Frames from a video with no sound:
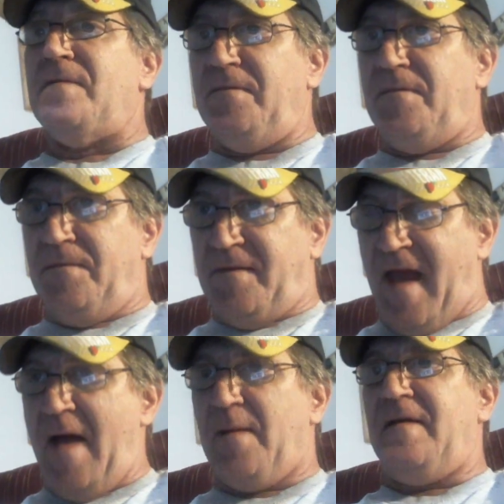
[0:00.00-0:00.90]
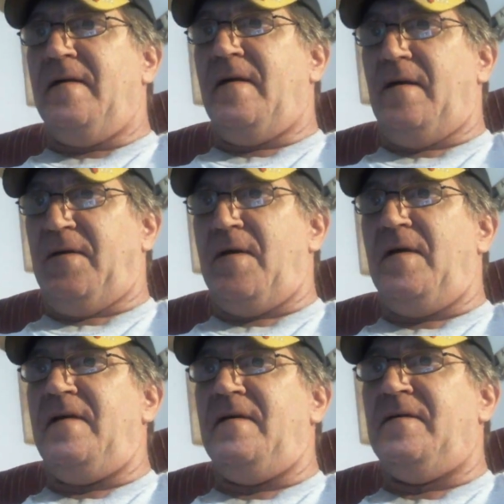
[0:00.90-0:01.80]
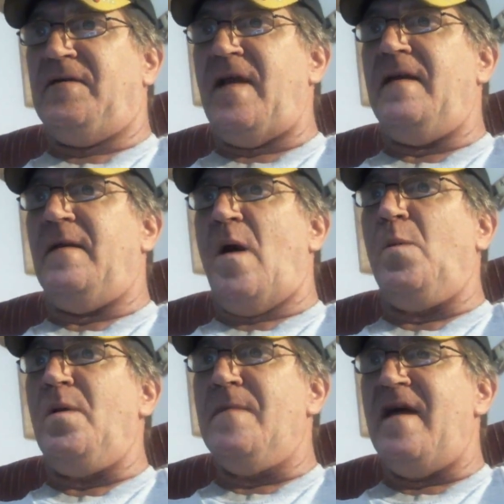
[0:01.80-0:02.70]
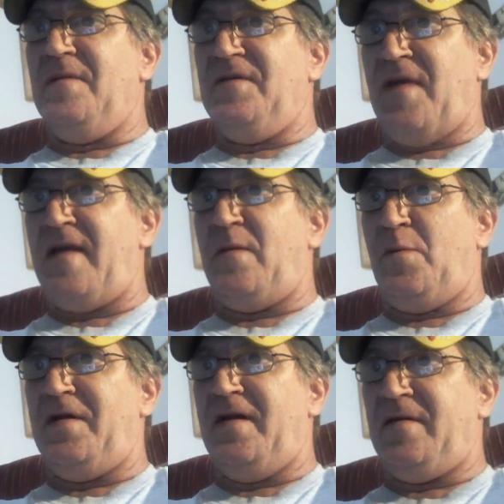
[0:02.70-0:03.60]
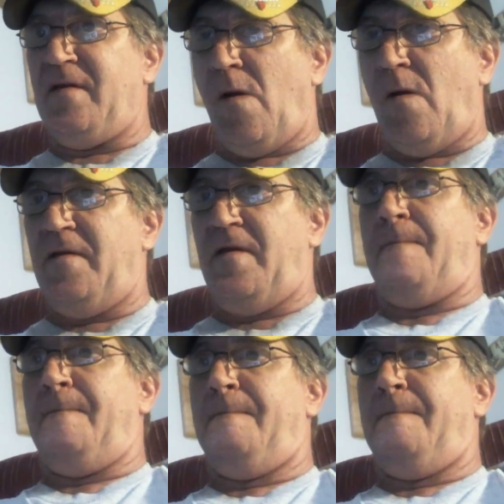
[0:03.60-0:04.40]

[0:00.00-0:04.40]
The county attorney stated, "Oh, we made a mistake and we didn't call them.